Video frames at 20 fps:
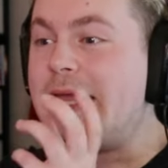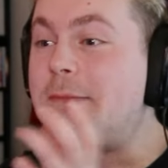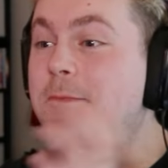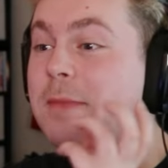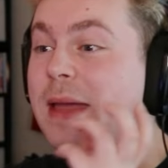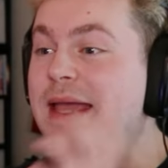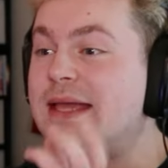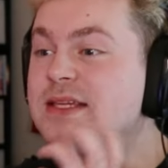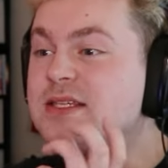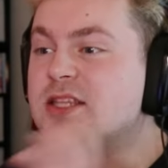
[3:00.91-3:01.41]

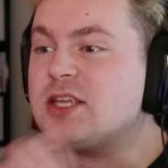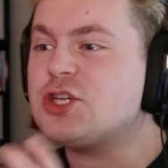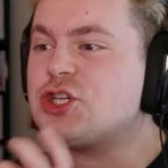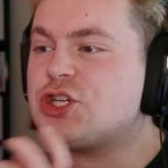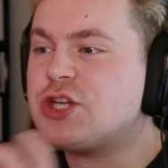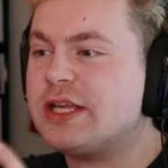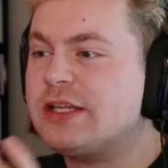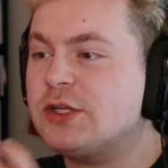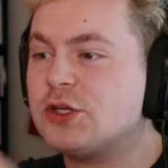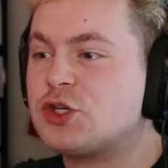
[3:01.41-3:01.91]
makes this
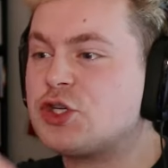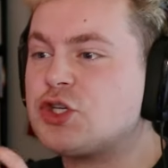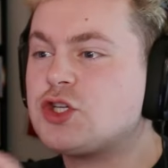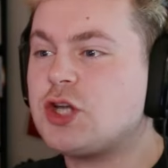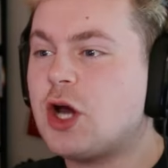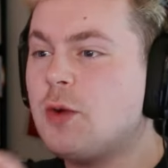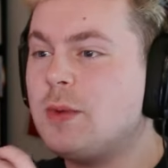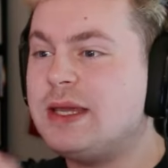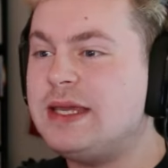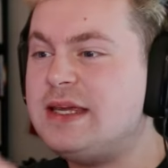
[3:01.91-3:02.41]
shit look
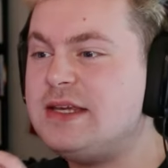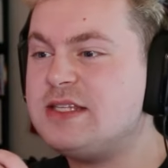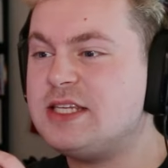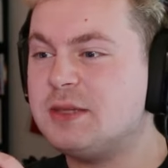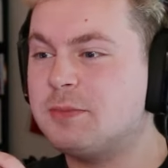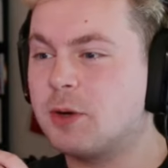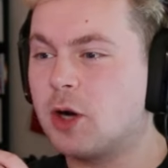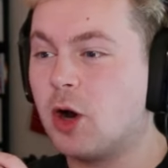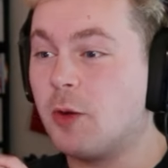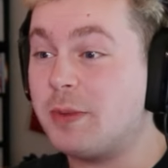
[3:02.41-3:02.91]
so
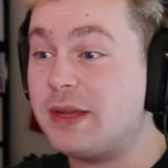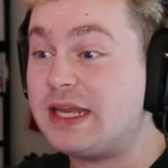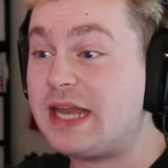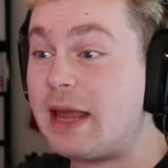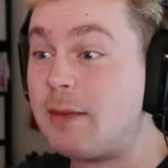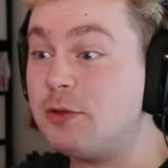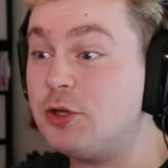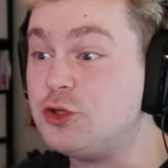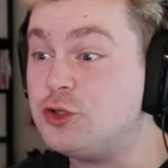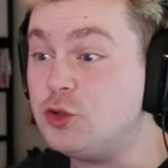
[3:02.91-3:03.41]
easy, bro. Being
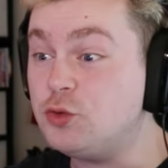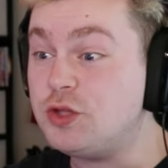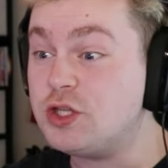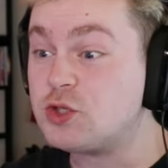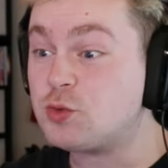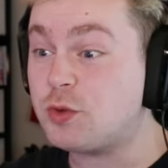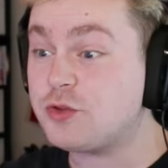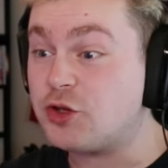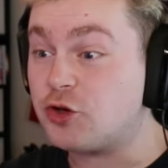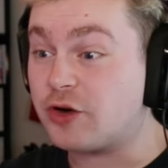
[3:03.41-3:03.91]
able to do
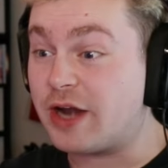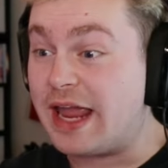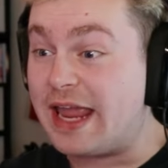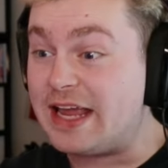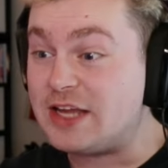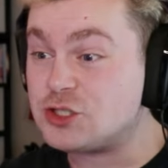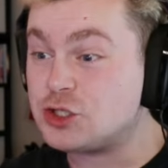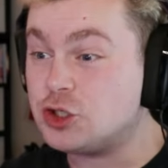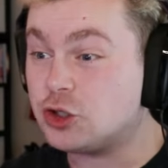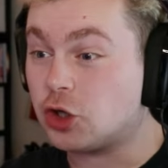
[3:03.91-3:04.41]
this with your
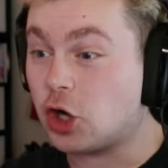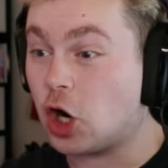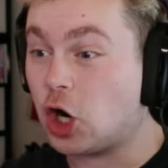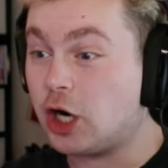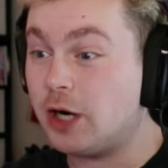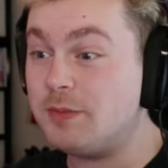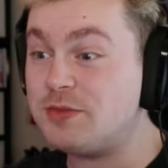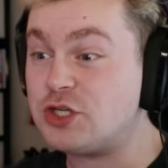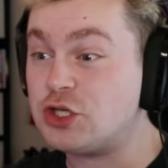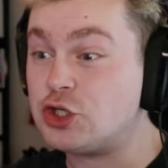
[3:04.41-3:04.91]
hands and your
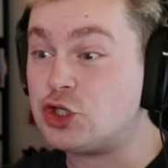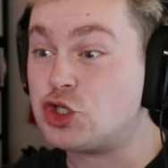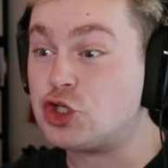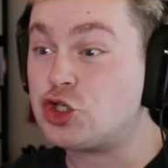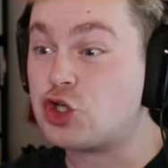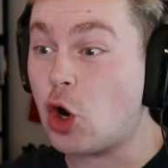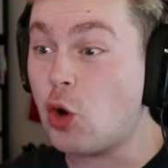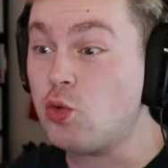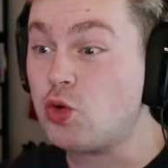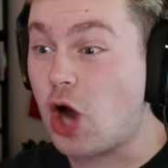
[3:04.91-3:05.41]
arms is
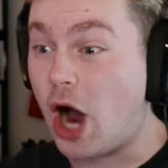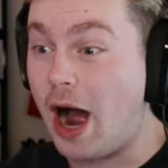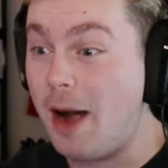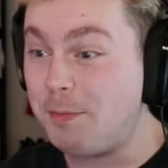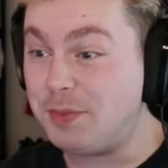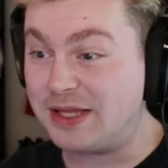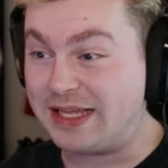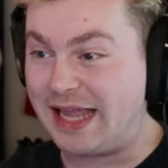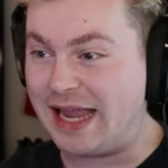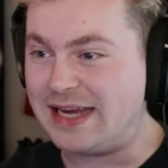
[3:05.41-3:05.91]
so
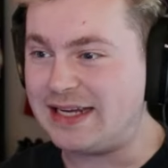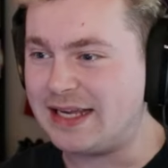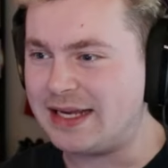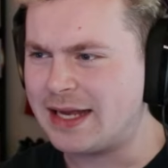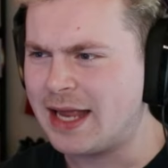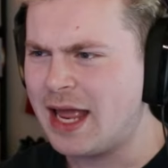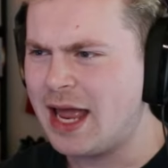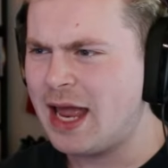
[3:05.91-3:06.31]
complicated.